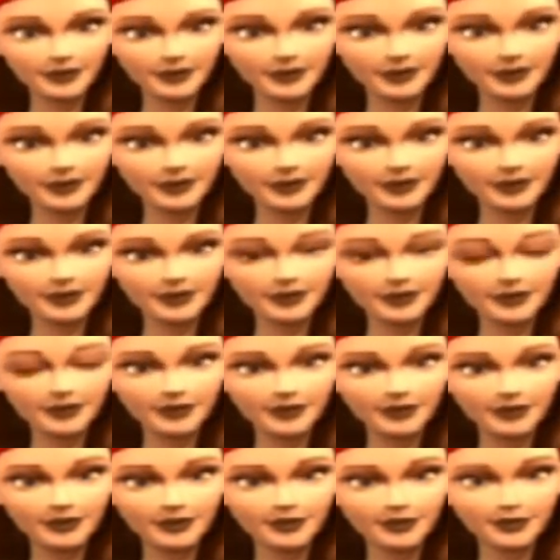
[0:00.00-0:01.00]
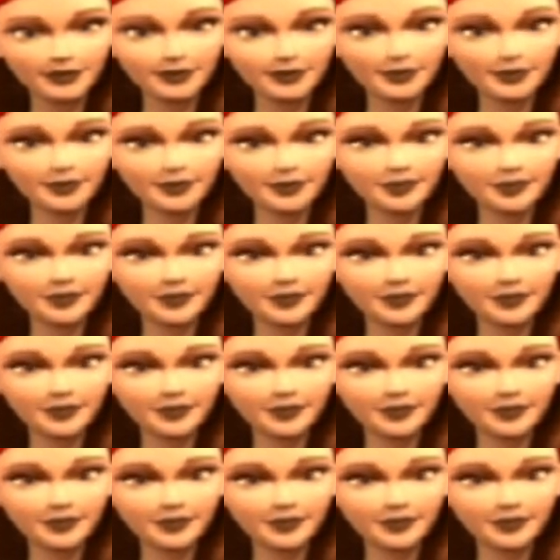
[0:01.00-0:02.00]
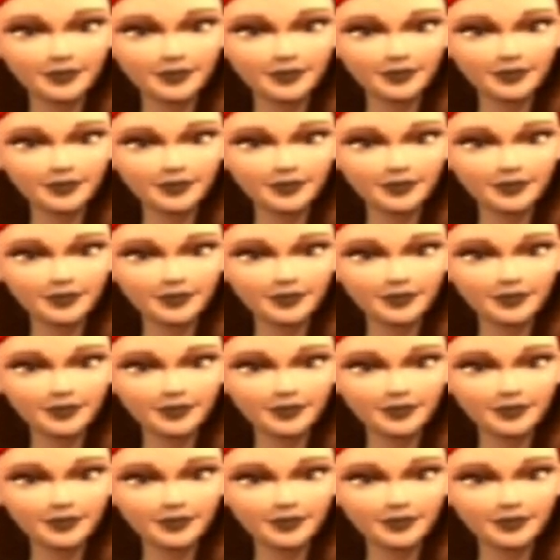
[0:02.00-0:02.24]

(no one is talking)